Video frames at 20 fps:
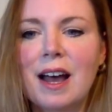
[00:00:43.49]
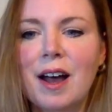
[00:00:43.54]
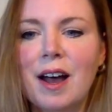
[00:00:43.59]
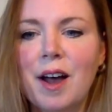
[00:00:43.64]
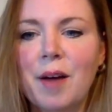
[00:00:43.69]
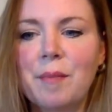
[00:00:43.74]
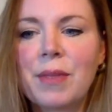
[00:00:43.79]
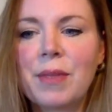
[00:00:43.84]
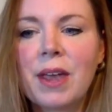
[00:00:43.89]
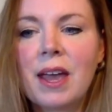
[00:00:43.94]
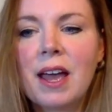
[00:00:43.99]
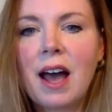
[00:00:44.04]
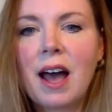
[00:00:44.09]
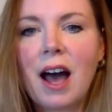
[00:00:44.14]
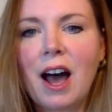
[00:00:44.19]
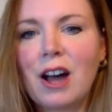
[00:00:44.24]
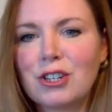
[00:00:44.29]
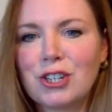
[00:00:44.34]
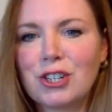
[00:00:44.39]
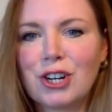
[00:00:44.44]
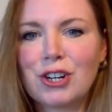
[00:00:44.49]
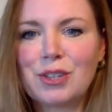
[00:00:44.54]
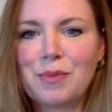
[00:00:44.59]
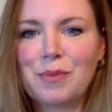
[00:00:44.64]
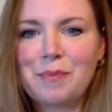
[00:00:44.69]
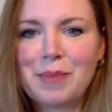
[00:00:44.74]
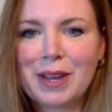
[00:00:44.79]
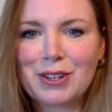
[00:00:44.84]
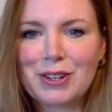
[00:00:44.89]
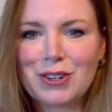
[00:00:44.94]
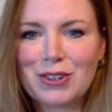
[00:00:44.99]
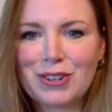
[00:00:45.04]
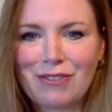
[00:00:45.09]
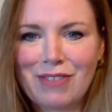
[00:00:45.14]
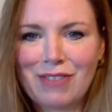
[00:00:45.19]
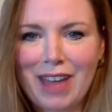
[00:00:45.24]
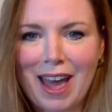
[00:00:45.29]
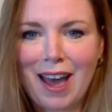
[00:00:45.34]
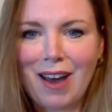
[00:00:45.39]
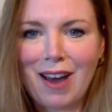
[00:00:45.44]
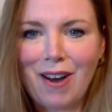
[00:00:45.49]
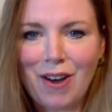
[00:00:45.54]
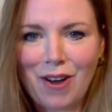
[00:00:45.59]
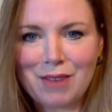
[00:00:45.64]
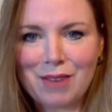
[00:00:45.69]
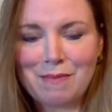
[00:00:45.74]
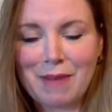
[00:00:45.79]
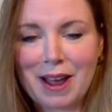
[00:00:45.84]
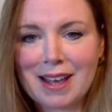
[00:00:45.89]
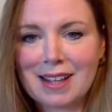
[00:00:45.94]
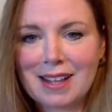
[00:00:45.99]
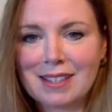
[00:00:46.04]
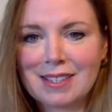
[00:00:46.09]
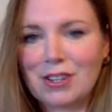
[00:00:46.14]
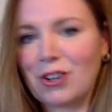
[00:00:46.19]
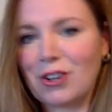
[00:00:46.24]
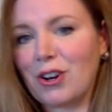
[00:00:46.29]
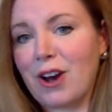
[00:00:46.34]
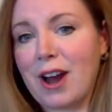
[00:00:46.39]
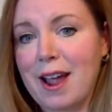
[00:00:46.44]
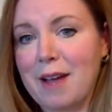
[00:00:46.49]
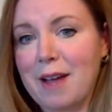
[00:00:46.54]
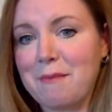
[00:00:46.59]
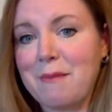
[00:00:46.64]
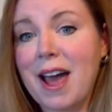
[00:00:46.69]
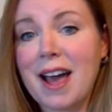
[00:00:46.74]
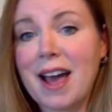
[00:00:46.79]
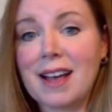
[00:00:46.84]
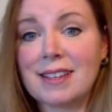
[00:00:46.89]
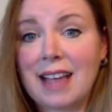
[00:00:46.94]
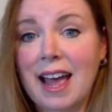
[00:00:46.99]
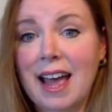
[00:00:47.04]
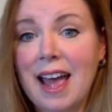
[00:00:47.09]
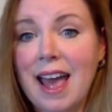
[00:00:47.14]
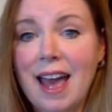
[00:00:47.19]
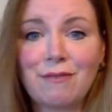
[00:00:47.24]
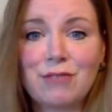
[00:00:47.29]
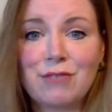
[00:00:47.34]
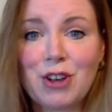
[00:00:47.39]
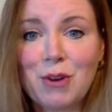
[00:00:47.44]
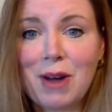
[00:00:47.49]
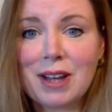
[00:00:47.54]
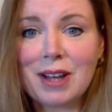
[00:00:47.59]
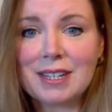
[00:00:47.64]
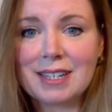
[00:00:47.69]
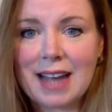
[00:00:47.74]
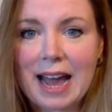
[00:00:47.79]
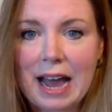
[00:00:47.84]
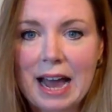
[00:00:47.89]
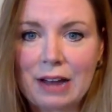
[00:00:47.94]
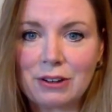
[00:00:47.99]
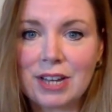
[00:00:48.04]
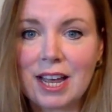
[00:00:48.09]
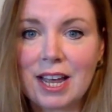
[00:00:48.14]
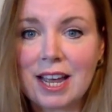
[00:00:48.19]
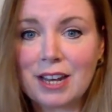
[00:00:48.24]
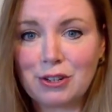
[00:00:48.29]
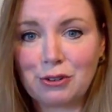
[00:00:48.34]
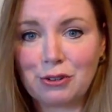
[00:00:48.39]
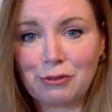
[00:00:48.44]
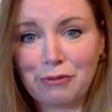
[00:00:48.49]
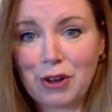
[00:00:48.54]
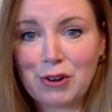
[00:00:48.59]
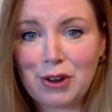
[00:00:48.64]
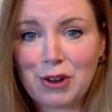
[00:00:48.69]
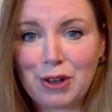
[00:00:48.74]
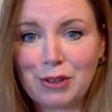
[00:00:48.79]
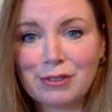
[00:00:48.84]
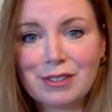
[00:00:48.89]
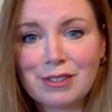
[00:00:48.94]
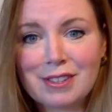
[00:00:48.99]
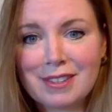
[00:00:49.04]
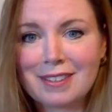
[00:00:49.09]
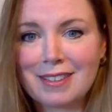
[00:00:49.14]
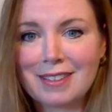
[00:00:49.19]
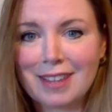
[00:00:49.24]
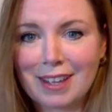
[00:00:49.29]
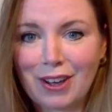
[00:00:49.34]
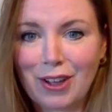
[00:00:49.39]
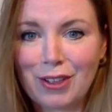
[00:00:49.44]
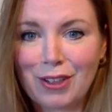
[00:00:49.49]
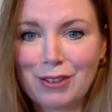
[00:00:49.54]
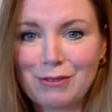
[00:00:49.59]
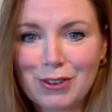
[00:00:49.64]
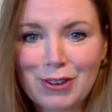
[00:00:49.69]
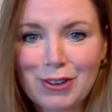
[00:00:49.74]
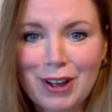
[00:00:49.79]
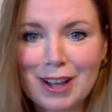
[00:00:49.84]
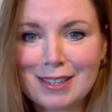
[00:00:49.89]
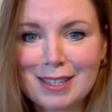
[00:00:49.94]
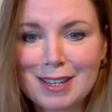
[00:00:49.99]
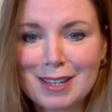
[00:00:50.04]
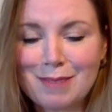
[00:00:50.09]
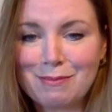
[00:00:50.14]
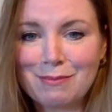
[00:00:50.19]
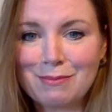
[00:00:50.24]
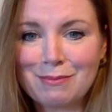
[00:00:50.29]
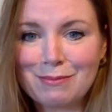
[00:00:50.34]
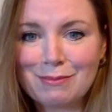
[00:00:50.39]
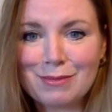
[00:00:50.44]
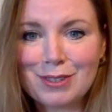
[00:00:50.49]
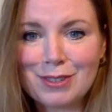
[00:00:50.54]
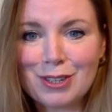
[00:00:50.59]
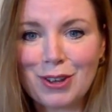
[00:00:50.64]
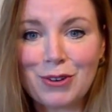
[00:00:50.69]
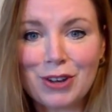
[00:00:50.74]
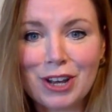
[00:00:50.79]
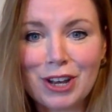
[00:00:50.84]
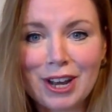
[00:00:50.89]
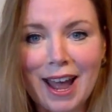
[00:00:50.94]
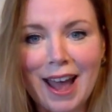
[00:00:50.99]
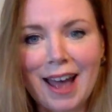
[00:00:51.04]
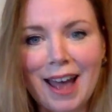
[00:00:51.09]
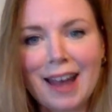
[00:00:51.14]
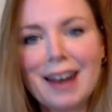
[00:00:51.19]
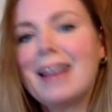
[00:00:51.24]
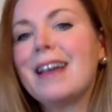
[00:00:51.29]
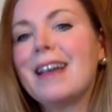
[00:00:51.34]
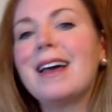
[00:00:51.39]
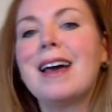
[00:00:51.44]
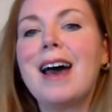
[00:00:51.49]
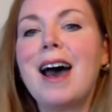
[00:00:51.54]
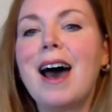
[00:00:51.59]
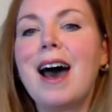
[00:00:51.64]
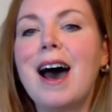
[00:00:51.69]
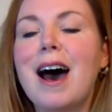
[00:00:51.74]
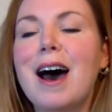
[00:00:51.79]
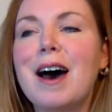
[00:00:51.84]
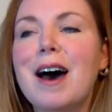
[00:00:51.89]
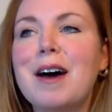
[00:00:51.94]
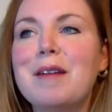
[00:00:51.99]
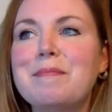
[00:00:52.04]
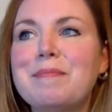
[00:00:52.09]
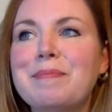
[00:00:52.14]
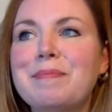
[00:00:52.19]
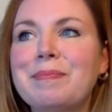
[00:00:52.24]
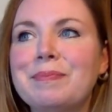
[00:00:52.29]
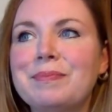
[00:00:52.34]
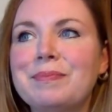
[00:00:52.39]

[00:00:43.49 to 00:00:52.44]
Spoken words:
I'll share some pictures of that on my Instagram, as I have no idea how to enter photos like all of you guys seem so good at. I